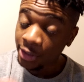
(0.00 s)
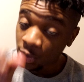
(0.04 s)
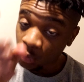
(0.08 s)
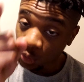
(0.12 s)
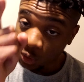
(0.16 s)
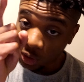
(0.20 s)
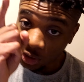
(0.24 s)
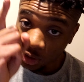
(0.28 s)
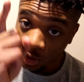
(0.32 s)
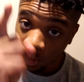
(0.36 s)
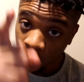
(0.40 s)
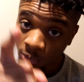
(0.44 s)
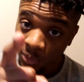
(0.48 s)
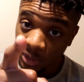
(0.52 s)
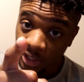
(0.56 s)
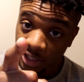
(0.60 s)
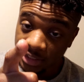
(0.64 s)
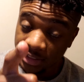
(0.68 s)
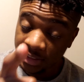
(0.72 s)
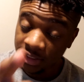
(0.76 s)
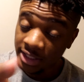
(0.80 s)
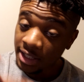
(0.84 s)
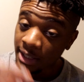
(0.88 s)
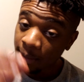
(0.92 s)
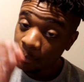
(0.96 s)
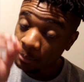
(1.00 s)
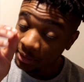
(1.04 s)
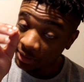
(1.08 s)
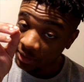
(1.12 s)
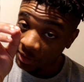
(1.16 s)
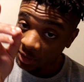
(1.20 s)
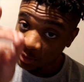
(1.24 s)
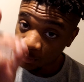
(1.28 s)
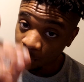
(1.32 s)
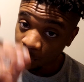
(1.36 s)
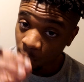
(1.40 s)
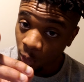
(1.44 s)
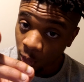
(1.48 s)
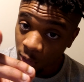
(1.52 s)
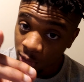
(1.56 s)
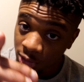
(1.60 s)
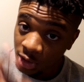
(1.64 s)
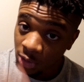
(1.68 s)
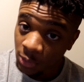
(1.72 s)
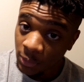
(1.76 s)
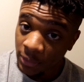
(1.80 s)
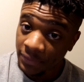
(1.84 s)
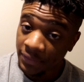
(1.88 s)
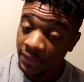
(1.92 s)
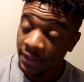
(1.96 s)
You are correct, but there's more
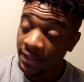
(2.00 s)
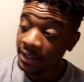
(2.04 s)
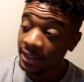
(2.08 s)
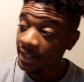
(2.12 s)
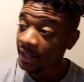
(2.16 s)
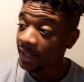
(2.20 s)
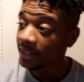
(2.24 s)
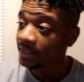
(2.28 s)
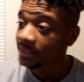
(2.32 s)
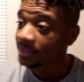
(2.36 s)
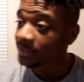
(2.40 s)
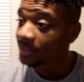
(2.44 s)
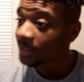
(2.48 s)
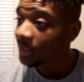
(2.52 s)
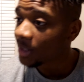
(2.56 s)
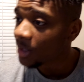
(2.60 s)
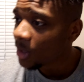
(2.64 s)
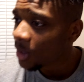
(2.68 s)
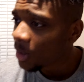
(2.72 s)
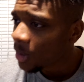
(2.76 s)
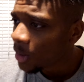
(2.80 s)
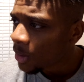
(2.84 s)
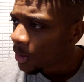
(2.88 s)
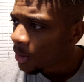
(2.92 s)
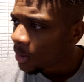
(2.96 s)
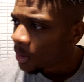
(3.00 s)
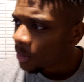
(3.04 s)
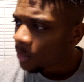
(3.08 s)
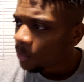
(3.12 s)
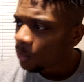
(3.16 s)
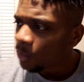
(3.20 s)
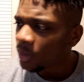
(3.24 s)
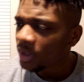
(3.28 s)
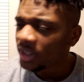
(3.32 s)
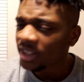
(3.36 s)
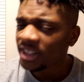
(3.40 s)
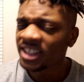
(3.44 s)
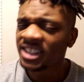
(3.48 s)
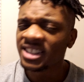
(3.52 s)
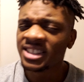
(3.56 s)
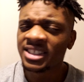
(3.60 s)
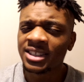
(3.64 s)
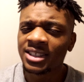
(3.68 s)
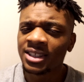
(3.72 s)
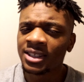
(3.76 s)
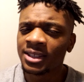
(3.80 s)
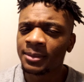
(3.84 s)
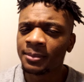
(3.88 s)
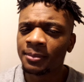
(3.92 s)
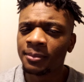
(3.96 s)
to it than that. What is
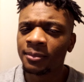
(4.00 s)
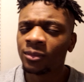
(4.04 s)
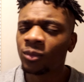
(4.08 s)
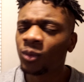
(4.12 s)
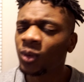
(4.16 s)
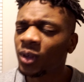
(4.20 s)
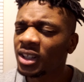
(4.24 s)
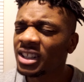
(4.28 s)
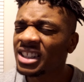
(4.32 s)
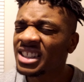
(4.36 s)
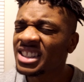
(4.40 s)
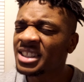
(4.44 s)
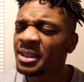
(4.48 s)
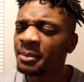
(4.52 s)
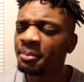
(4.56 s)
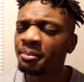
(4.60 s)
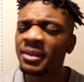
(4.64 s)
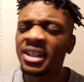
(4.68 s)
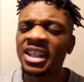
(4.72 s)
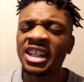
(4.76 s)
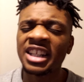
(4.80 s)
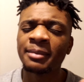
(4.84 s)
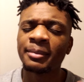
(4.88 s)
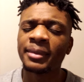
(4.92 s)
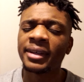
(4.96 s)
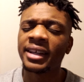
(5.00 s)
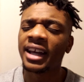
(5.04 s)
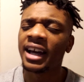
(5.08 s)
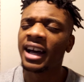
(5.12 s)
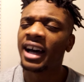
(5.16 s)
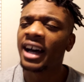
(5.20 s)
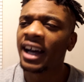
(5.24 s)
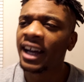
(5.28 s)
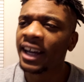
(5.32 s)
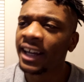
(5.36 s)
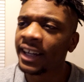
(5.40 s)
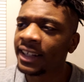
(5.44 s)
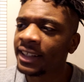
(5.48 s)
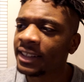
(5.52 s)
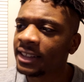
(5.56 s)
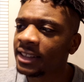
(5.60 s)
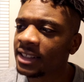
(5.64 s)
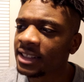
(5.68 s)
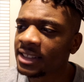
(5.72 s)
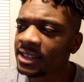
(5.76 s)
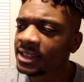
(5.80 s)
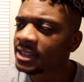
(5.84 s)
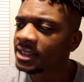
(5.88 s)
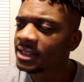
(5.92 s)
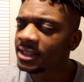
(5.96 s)
the what is the meaning behind
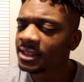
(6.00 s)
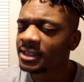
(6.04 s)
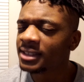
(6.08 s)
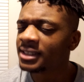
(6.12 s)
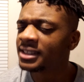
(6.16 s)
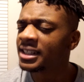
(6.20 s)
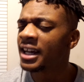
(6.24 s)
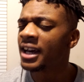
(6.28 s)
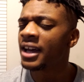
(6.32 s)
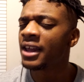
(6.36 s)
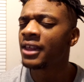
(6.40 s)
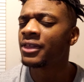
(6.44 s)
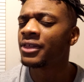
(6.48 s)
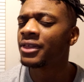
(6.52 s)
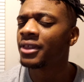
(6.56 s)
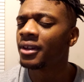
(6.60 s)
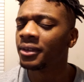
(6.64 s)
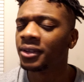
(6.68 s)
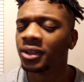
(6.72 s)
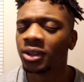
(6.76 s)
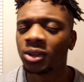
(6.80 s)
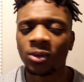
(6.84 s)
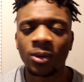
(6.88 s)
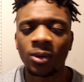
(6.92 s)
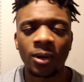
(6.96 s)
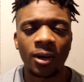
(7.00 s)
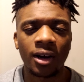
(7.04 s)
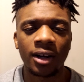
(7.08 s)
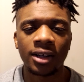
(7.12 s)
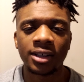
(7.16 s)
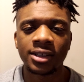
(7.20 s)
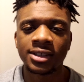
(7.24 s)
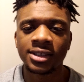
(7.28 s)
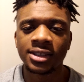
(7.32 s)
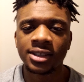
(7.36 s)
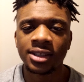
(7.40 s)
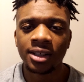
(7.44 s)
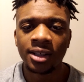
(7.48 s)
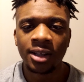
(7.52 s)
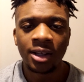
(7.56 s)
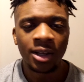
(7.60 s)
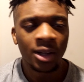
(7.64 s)
this death on the cross?